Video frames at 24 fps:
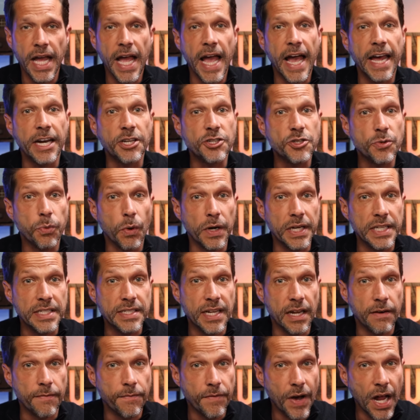and his
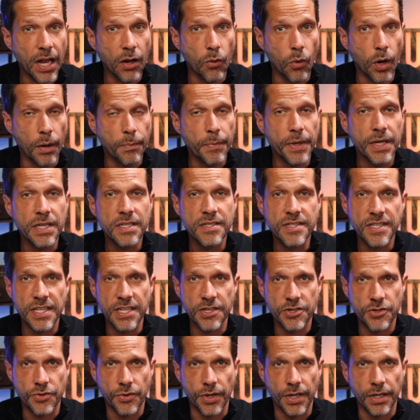2010 follow up, C
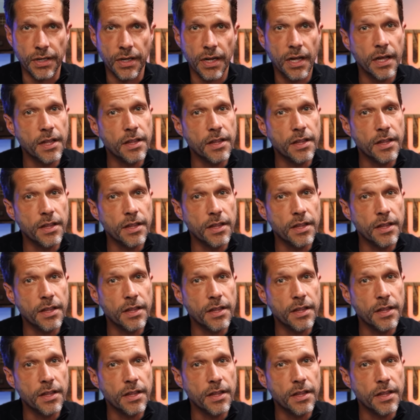Street